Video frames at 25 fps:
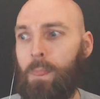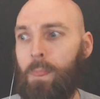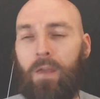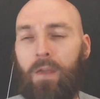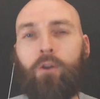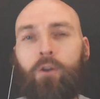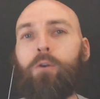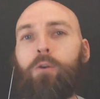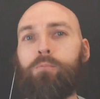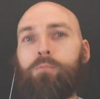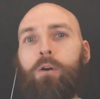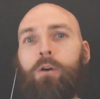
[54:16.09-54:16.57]

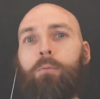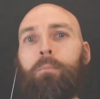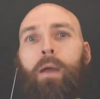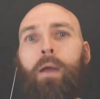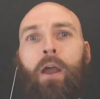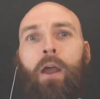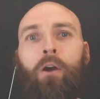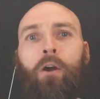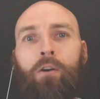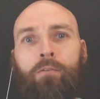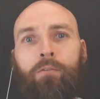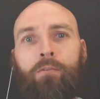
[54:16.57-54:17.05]
you're
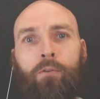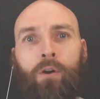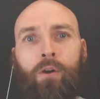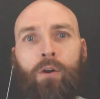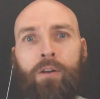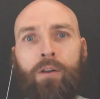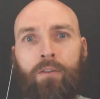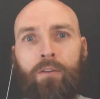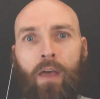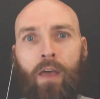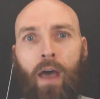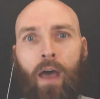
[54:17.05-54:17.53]
prepared for a
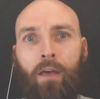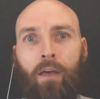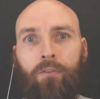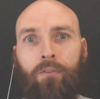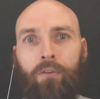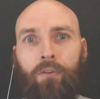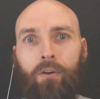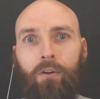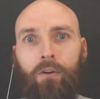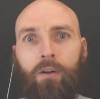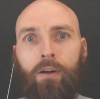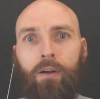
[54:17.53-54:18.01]

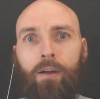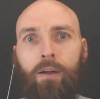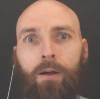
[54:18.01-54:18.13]
disaster.